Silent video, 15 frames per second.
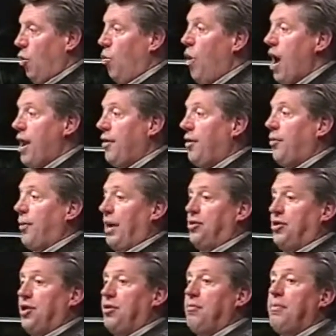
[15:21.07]
One of the
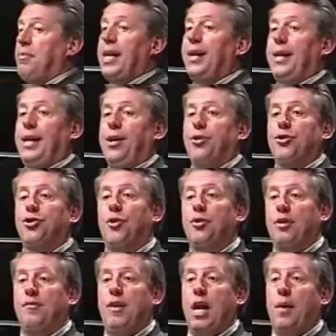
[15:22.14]
reasons many leaders
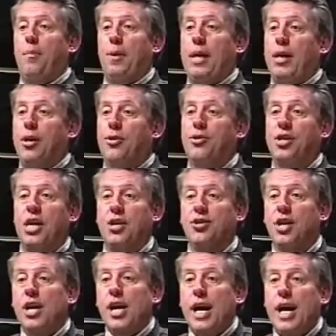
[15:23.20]
don't develop leaders
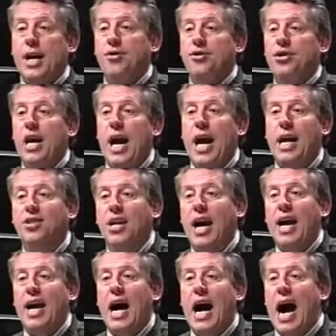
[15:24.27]
is it takes
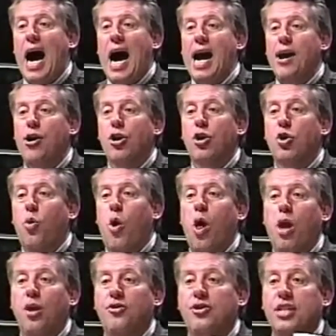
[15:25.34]
a higher
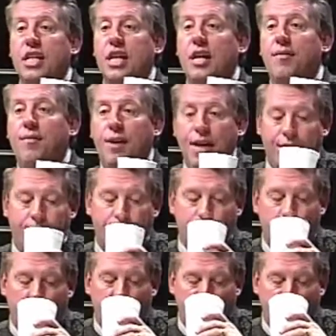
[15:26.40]
quality of leader